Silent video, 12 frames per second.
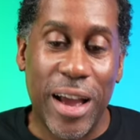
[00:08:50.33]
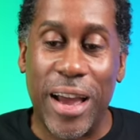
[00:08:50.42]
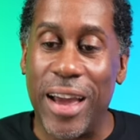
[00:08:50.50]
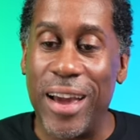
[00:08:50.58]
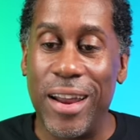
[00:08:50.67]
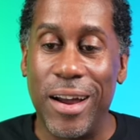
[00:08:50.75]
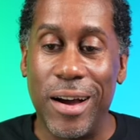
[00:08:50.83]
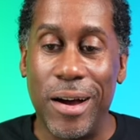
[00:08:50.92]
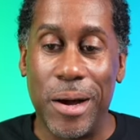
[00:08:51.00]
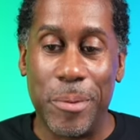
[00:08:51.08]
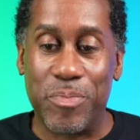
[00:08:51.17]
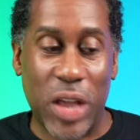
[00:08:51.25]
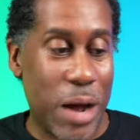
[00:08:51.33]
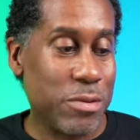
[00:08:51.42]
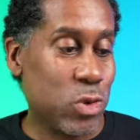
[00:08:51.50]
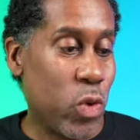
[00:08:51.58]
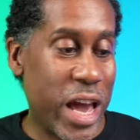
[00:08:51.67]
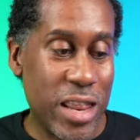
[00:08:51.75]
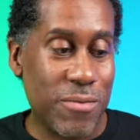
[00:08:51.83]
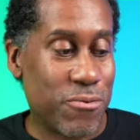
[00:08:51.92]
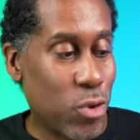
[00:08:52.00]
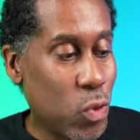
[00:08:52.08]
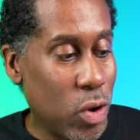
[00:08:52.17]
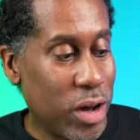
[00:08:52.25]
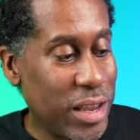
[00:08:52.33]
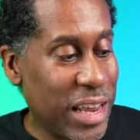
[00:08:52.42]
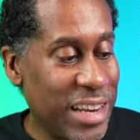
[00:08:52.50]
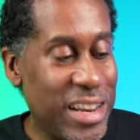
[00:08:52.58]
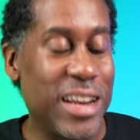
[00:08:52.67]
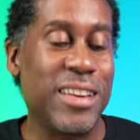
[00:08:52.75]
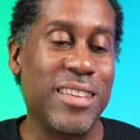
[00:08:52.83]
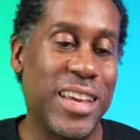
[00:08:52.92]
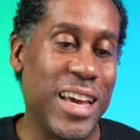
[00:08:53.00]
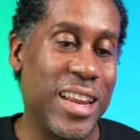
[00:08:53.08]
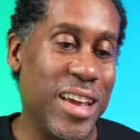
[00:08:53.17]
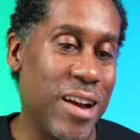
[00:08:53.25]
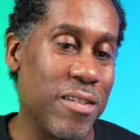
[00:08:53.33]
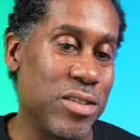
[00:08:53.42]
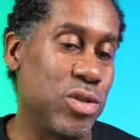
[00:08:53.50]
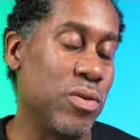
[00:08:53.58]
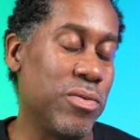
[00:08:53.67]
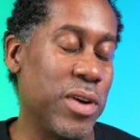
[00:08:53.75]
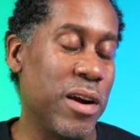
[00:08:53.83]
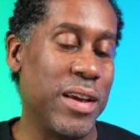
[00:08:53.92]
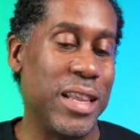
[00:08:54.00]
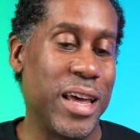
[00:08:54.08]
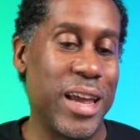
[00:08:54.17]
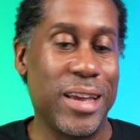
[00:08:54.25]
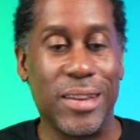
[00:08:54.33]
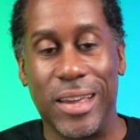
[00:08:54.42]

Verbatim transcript: and um, I was waiting for one that didn't get here until very late,